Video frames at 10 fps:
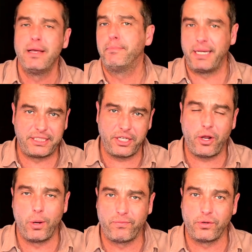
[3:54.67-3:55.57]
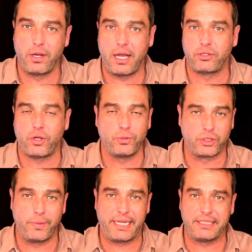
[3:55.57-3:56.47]
but it's at home for a,
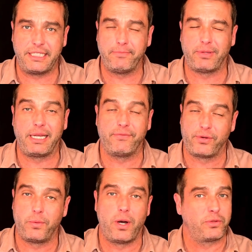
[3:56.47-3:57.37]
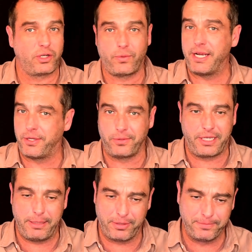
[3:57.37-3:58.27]
Costa Rica team playing very well with a great
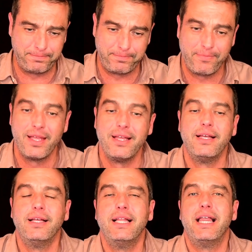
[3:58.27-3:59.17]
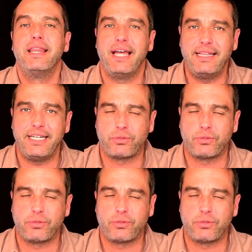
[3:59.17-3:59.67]
goalkeeper. Then they